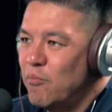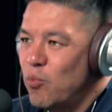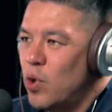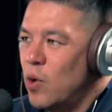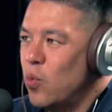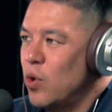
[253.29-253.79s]

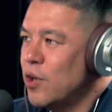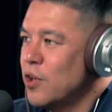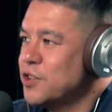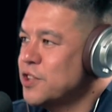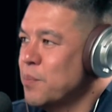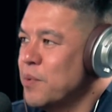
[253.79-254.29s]
What
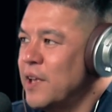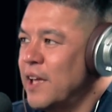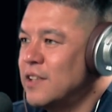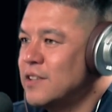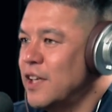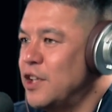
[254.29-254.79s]
are some
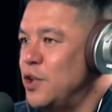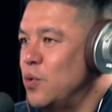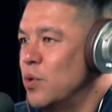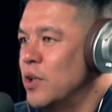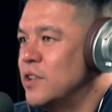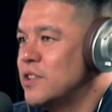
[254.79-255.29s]
things that you
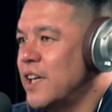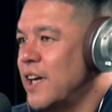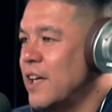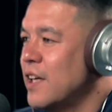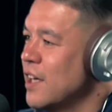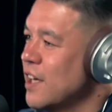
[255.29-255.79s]
would
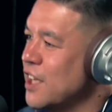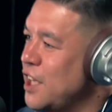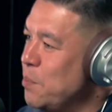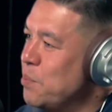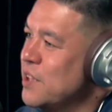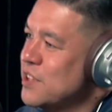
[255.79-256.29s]
say?
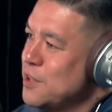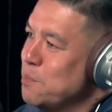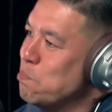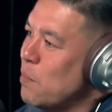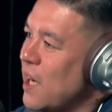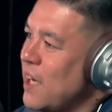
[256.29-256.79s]
Keep this in
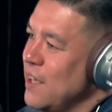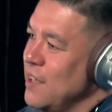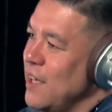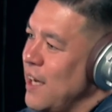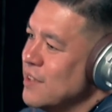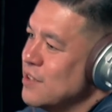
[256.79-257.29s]

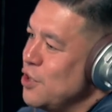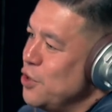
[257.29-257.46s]
mind as